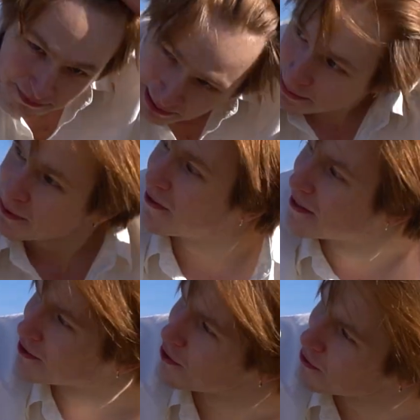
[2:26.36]
Makes me feel
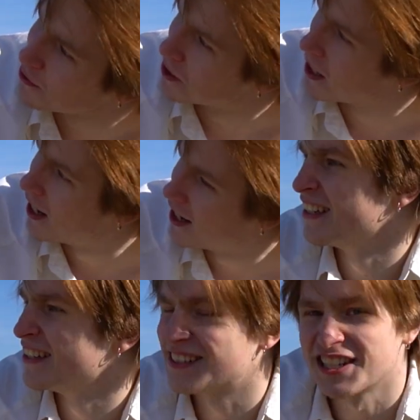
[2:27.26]
so good.
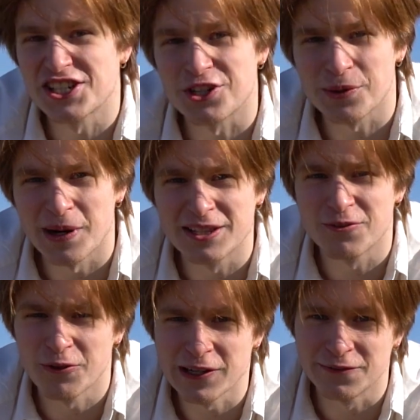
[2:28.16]
It's such a great
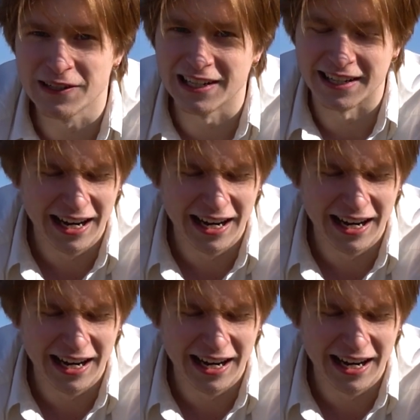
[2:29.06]
free feeling.